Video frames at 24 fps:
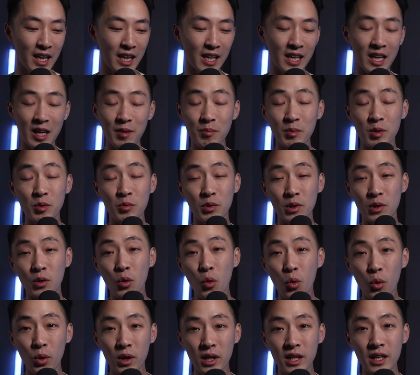and I've been
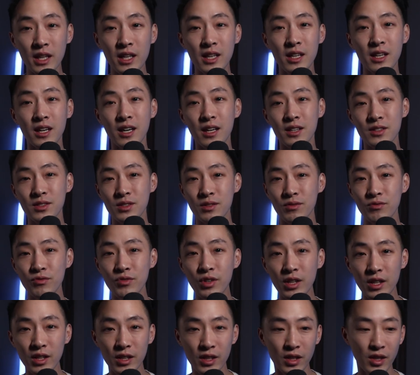recording it onto
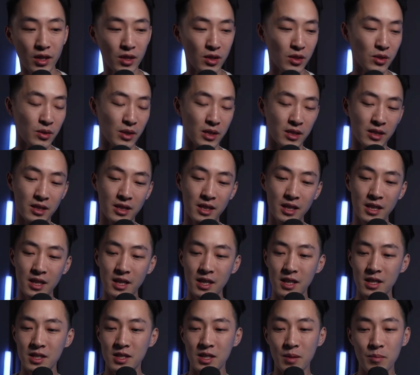video. And
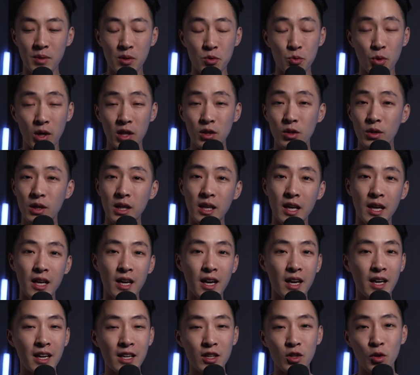sometimes when I look at
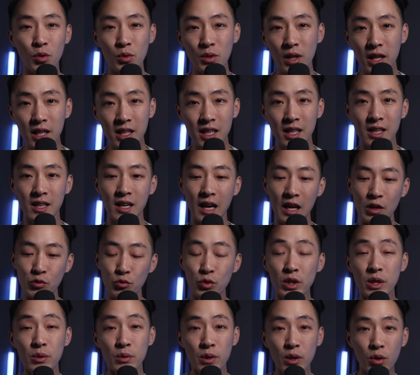it and I don't like it, I
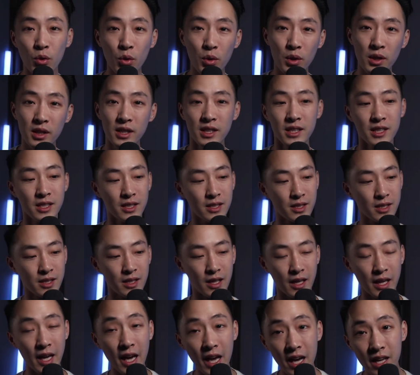re record it
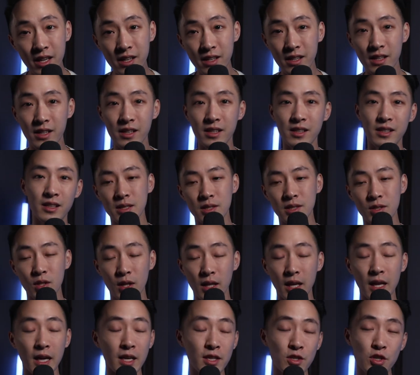and I edit it.
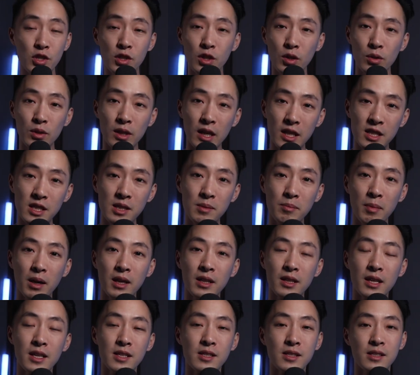And I just go lesson
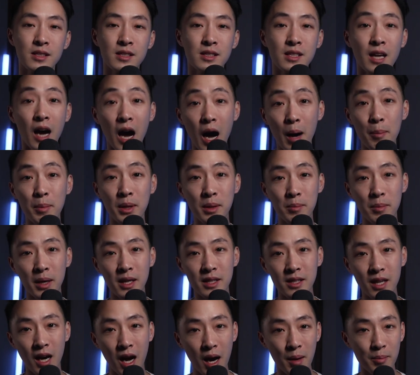by lesson, topic
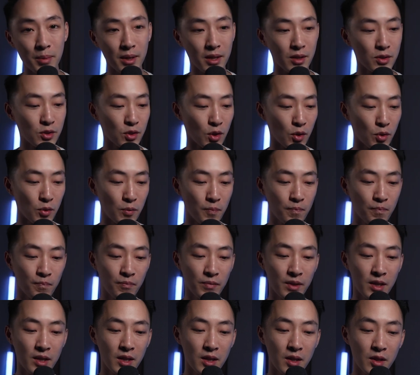by topic. So,
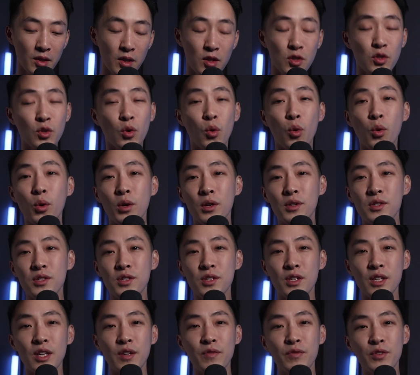this
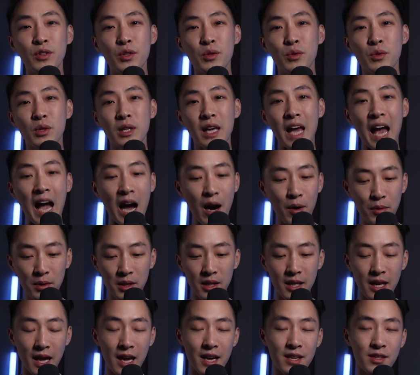course, if you count
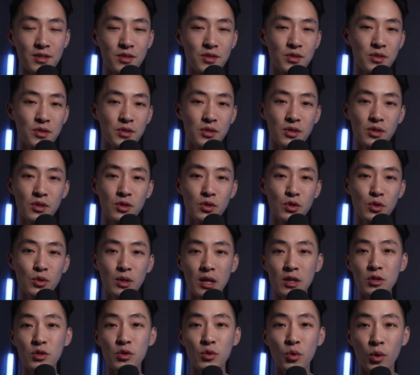it as
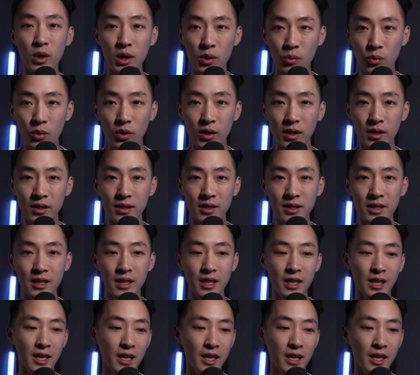2021,